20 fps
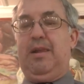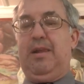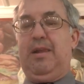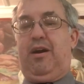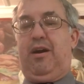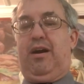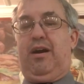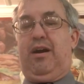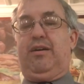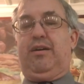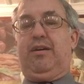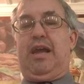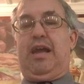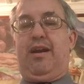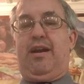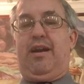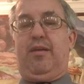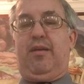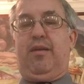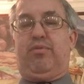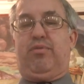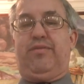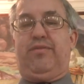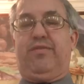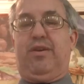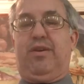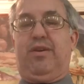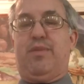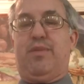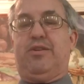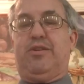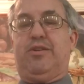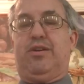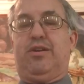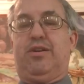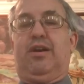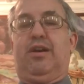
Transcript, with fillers: Uh, again, I briefly mentioned